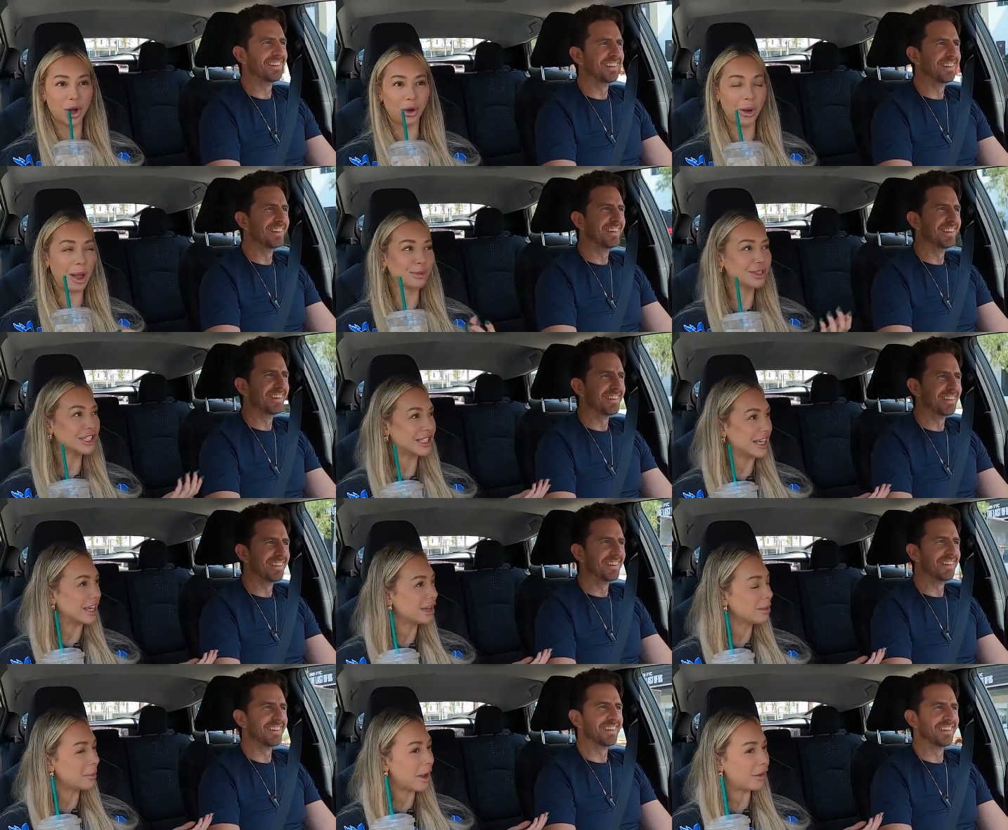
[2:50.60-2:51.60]
Speaker 1: whoa, I'm just
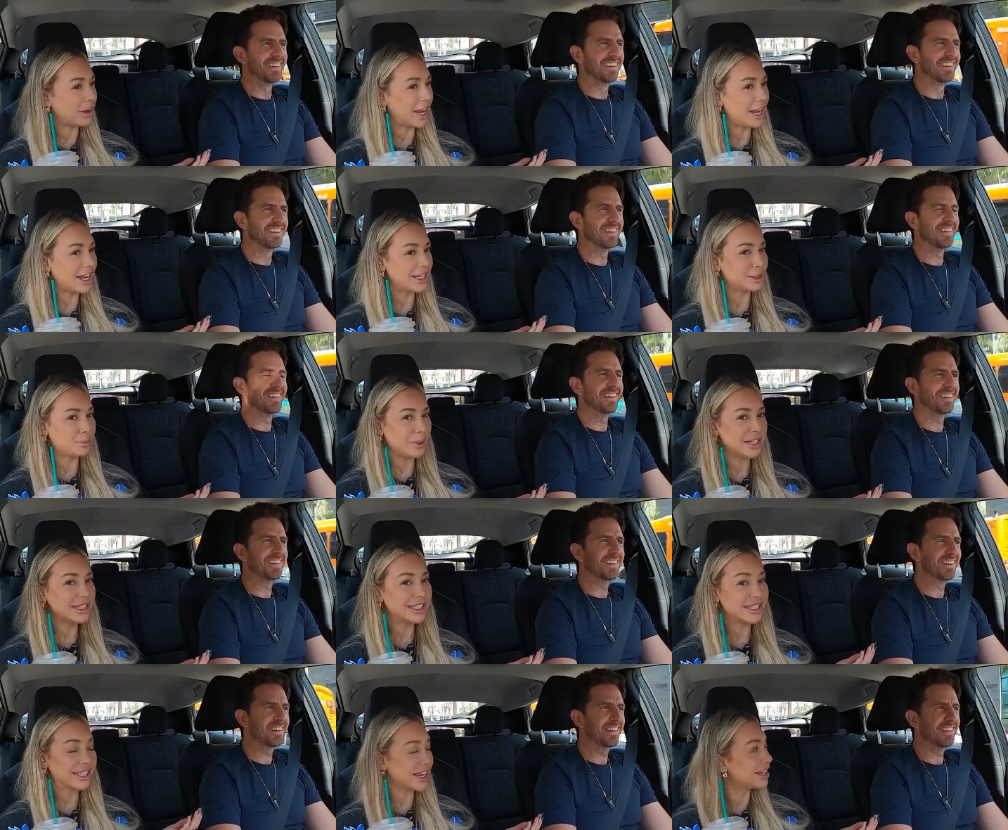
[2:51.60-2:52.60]
thinking about it. It's
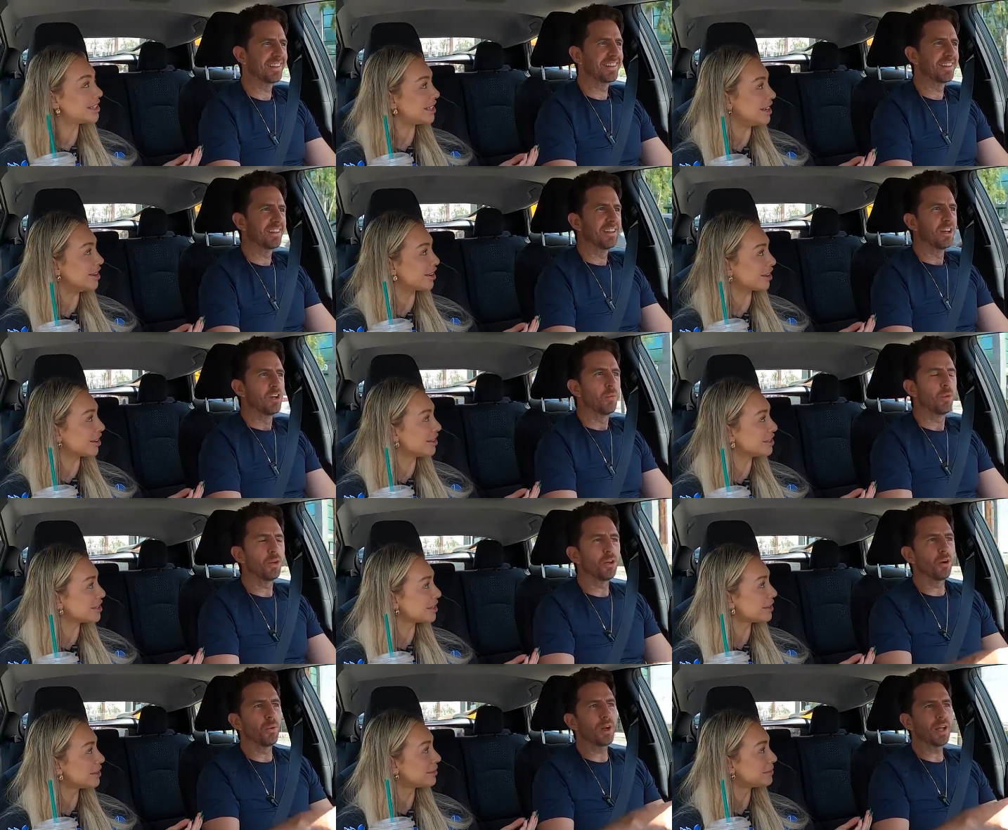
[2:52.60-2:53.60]
been six years.
Speaker 2: Well,
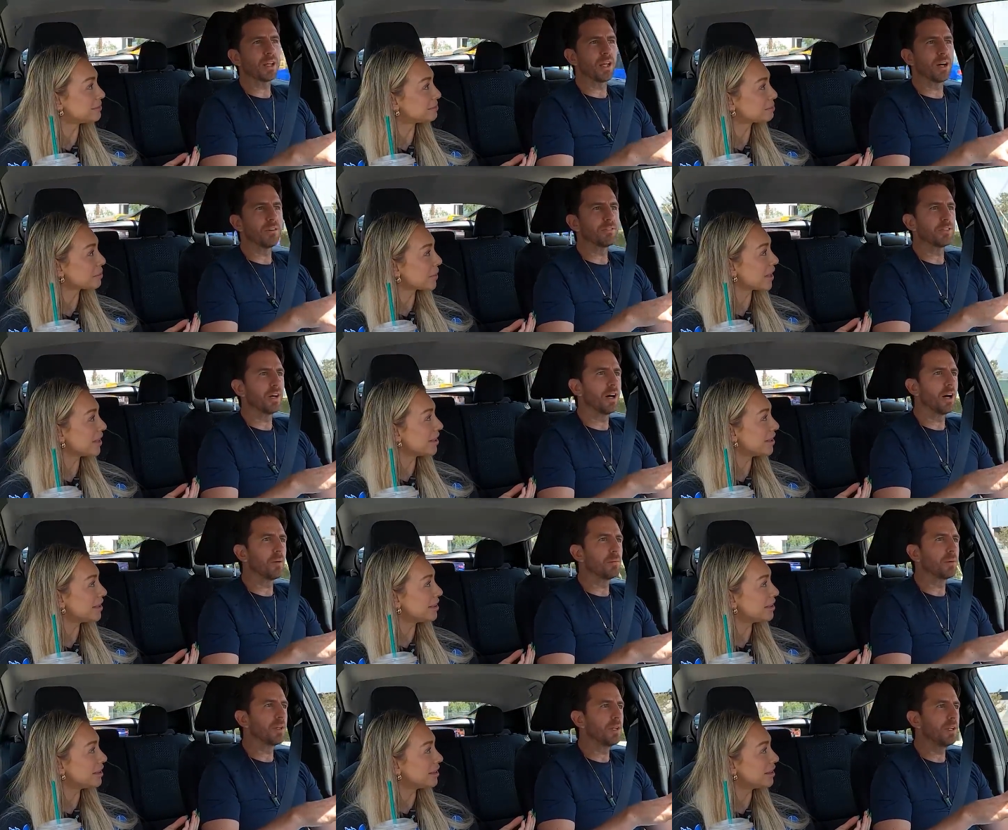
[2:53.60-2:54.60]
you know what I love
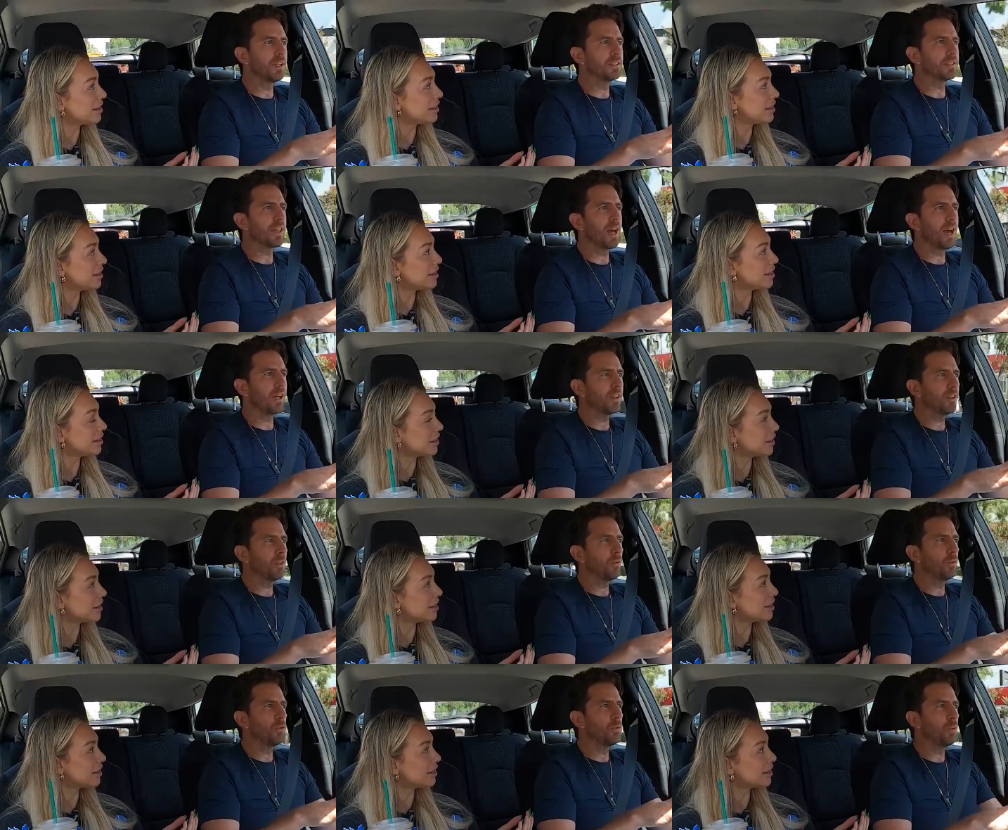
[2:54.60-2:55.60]
um, is that
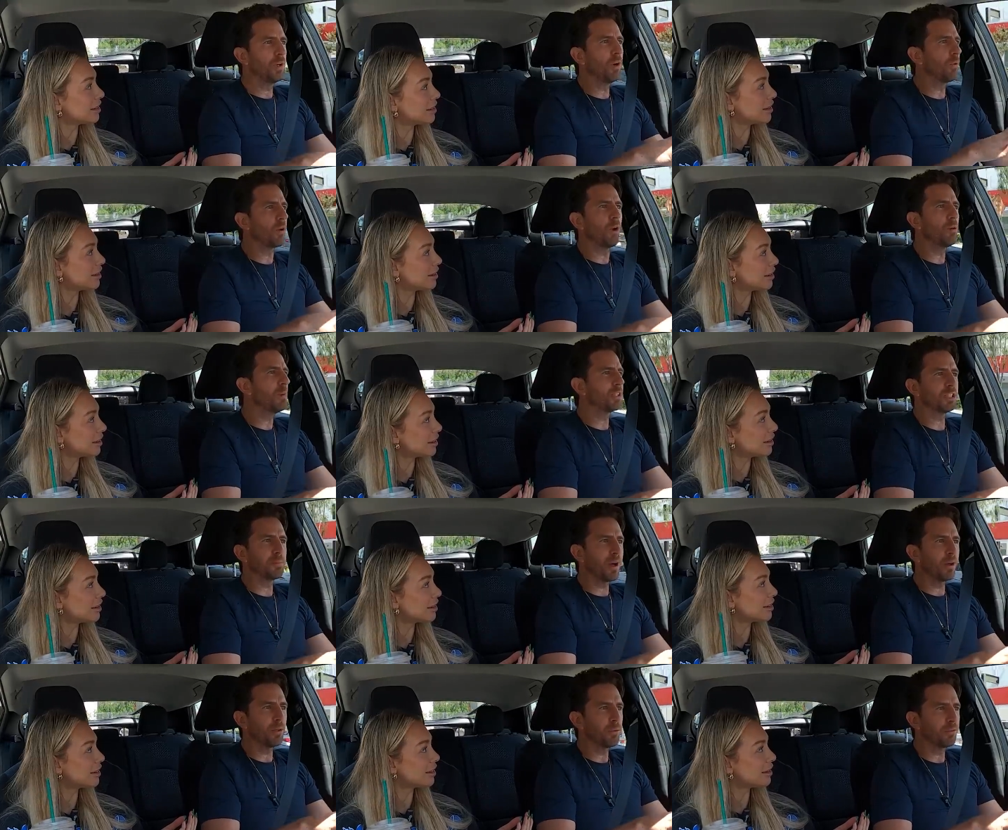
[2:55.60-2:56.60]
we don't know much
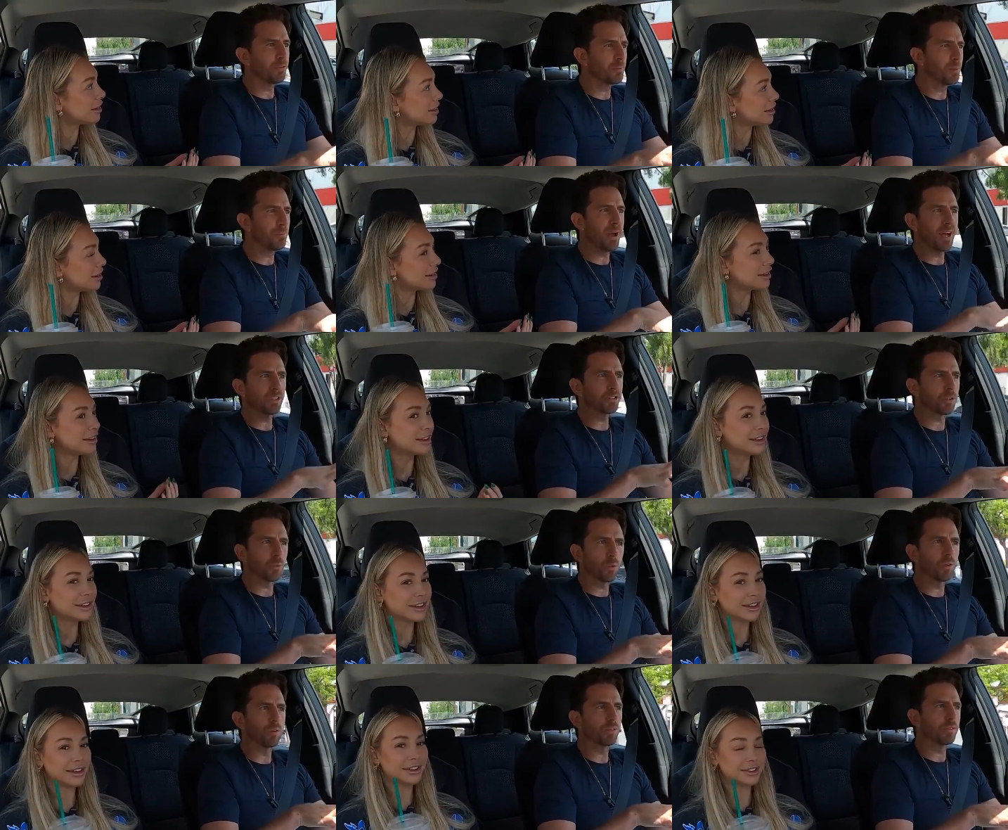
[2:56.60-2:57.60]
about you from the bachelor
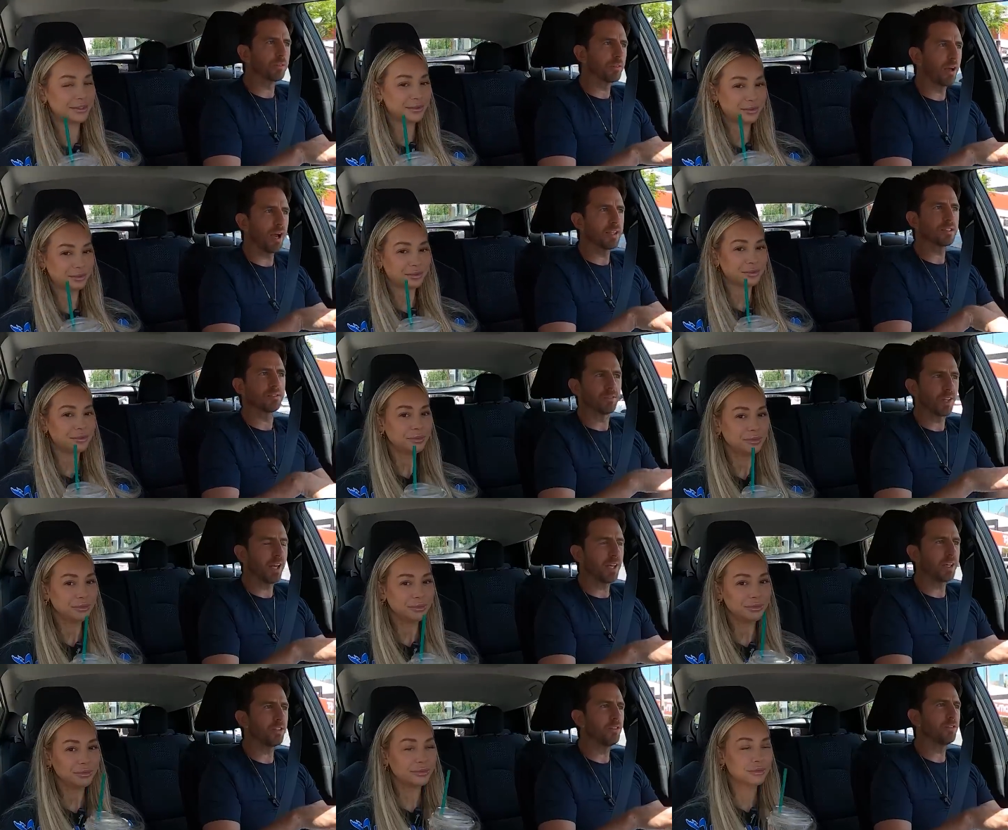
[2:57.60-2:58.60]
world as of
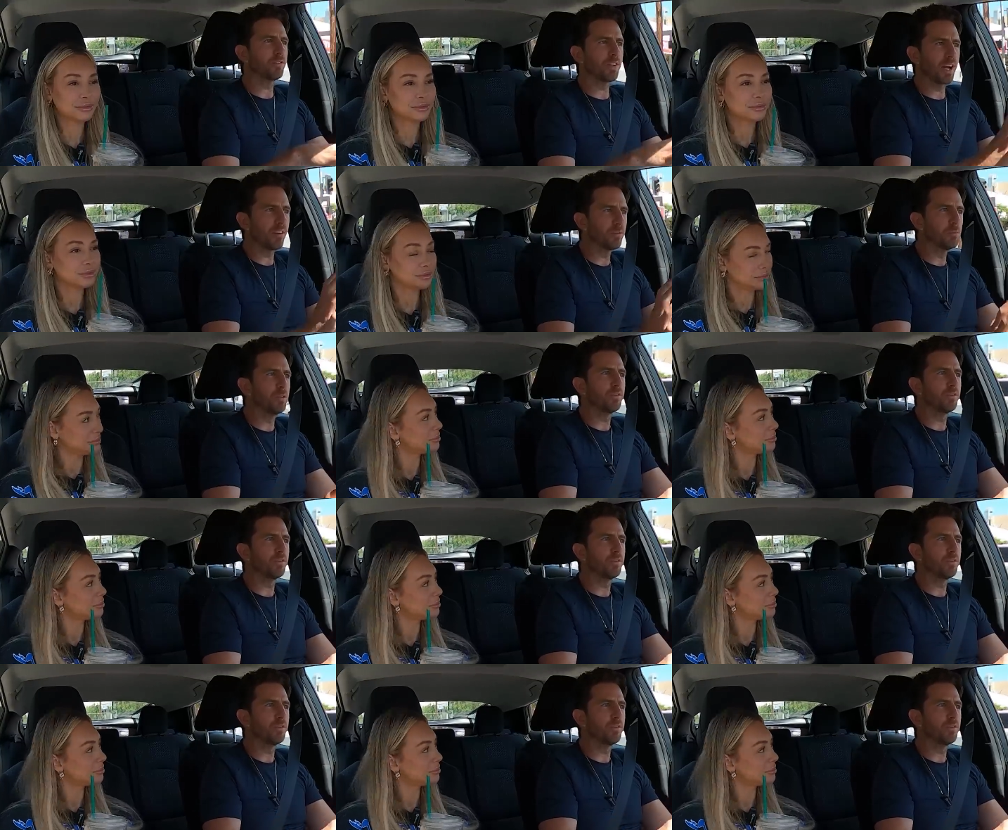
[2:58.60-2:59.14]
late. You've kind of